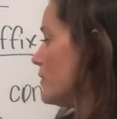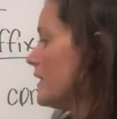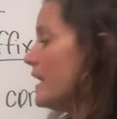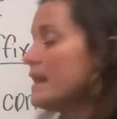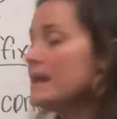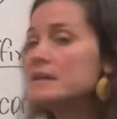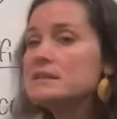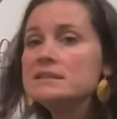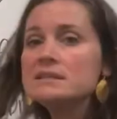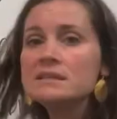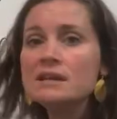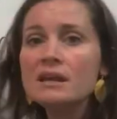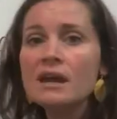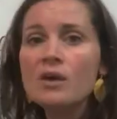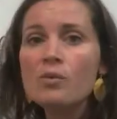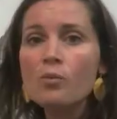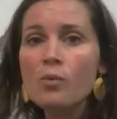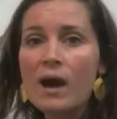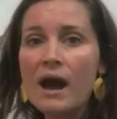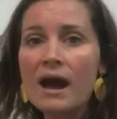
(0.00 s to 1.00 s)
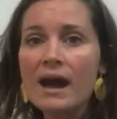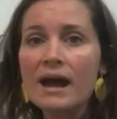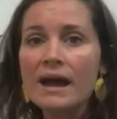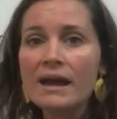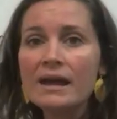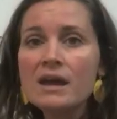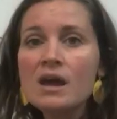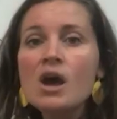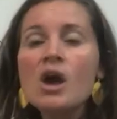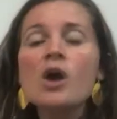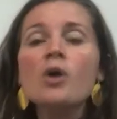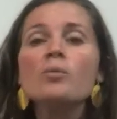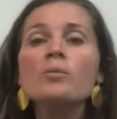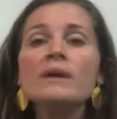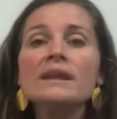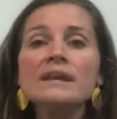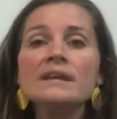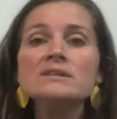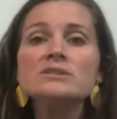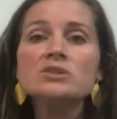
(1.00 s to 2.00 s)
that ends in a Y, we
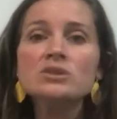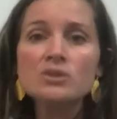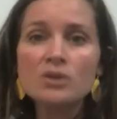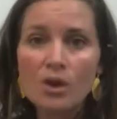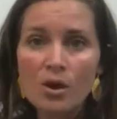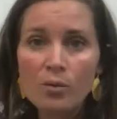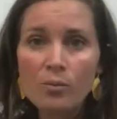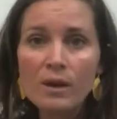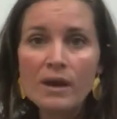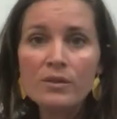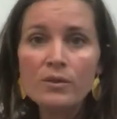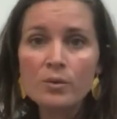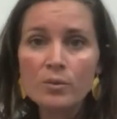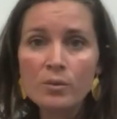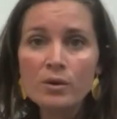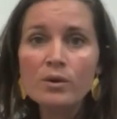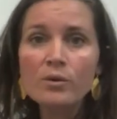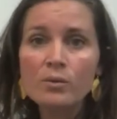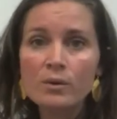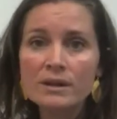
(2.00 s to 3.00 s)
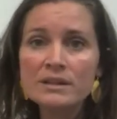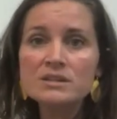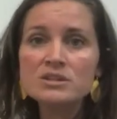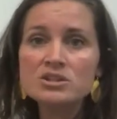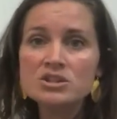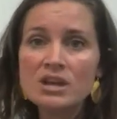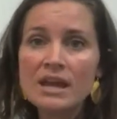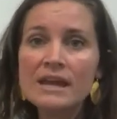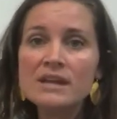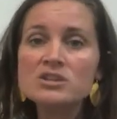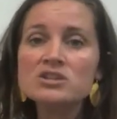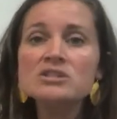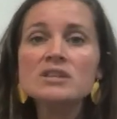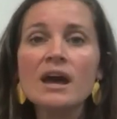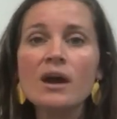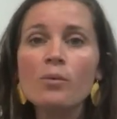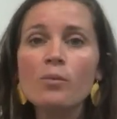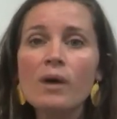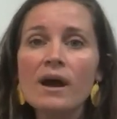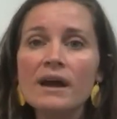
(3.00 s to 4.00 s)
need to know whether we're going to change
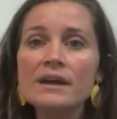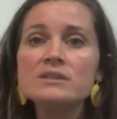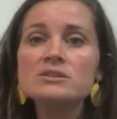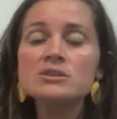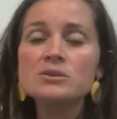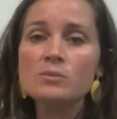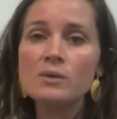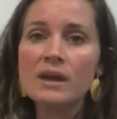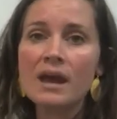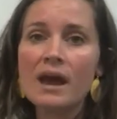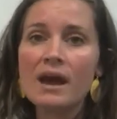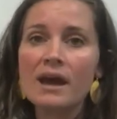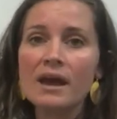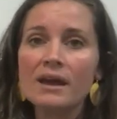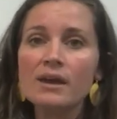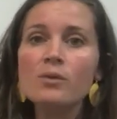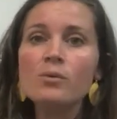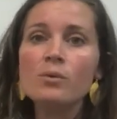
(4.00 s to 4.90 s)
that Y to an I